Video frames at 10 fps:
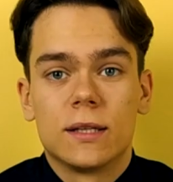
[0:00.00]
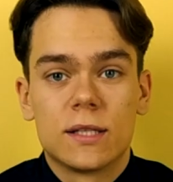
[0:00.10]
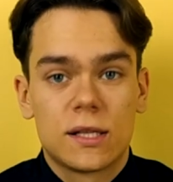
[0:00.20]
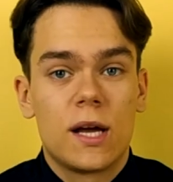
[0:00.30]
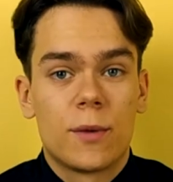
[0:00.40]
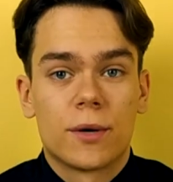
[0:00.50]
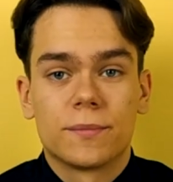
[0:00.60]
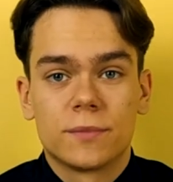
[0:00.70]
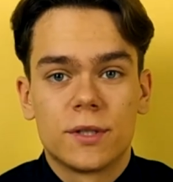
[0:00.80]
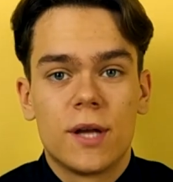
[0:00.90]
Disclaimer,
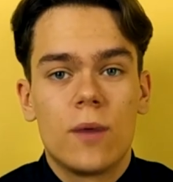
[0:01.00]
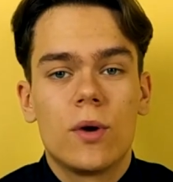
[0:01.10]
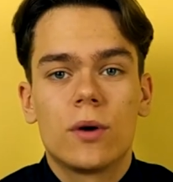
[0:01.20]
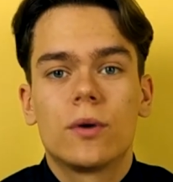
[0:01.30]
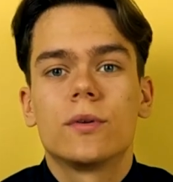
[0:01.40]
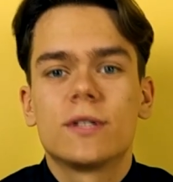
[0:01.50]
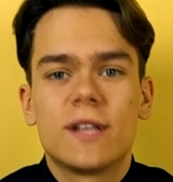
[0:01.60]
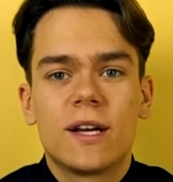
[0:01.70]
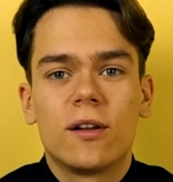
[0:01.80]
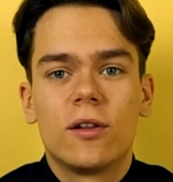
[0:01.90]
today we are going to
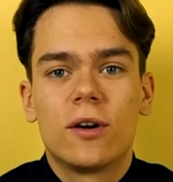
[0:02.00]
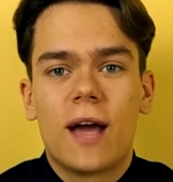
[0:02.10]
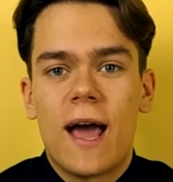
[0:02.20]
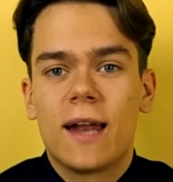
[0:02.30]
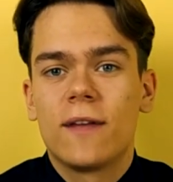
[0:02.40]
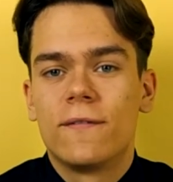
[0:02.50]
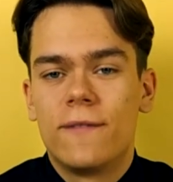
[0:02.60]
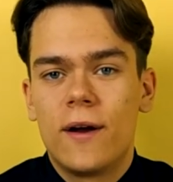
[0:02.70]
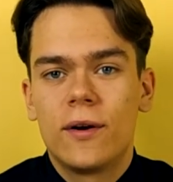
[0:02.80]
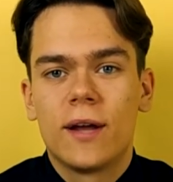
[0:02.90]
take a look at a
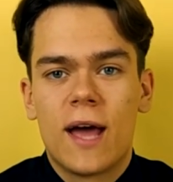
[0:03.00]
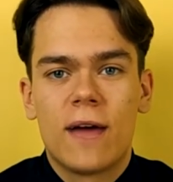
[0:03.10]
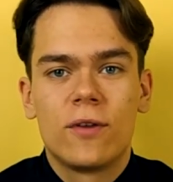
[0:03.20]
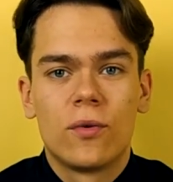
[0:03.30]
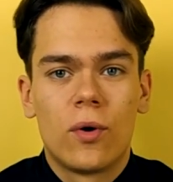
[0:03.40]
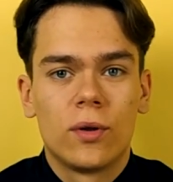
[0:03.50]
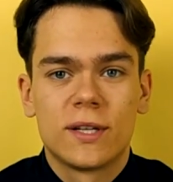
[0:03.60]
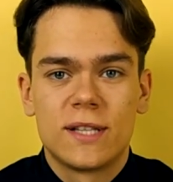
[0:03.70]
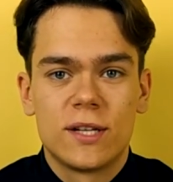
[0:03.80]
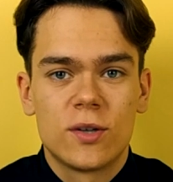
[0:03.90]
very heavy
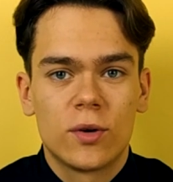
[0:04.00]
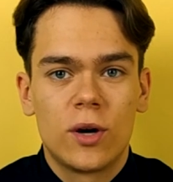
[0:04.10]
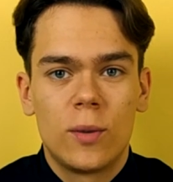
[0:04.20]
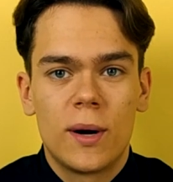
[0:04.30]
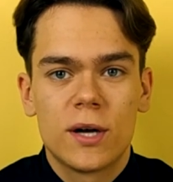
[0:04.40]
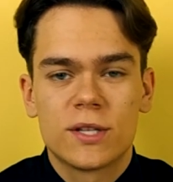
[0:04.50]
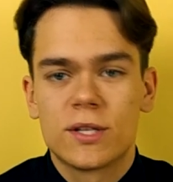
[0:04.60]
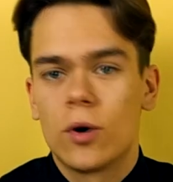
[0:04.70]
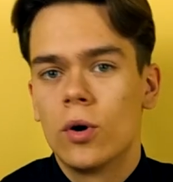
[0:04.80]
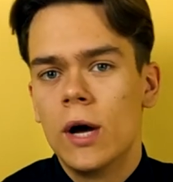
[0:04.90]
Rolex Daytona homage,
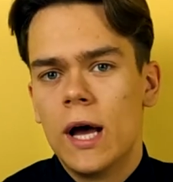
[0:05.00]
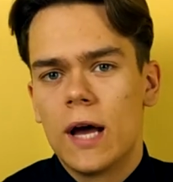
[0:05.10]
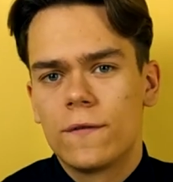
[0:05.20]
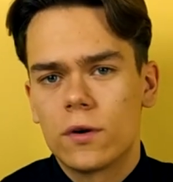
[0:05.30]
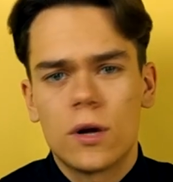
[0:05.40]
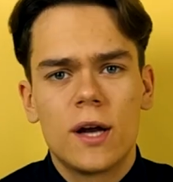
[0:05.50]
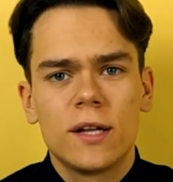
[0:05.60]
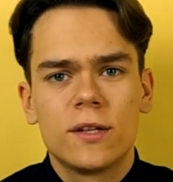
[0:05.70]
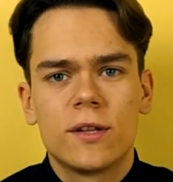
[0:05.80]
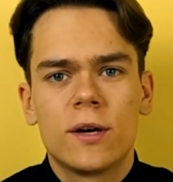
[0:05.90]
so if you're not
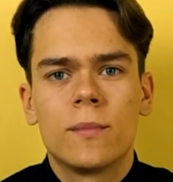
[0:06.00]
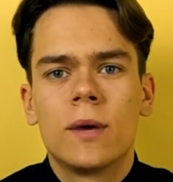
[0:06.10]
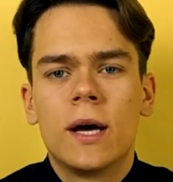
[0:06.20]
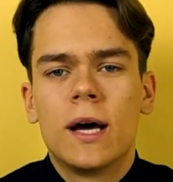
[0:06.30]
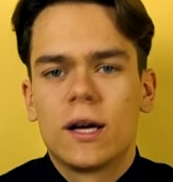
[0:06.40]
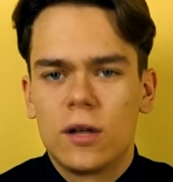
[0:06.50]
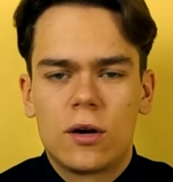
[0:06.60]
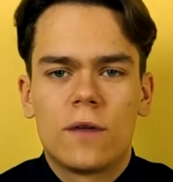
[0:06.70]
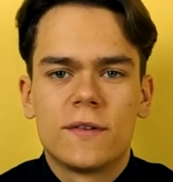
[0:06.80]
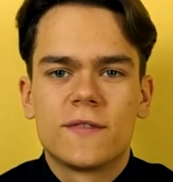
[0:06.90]
into them, click
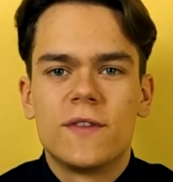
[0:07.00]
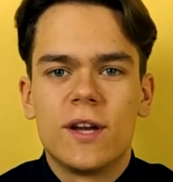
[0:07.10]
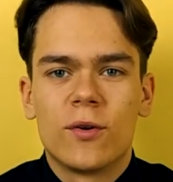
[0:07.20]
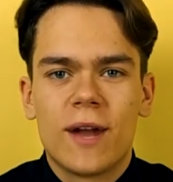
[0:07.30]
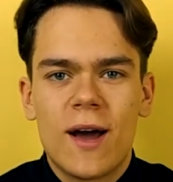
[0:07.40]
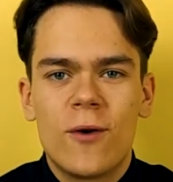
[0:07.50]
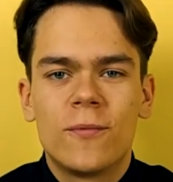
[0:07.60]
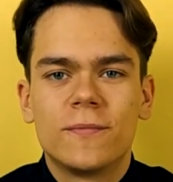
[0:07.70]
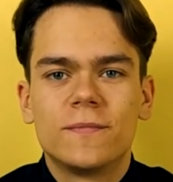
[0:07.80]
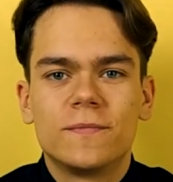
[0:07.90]
off this video now.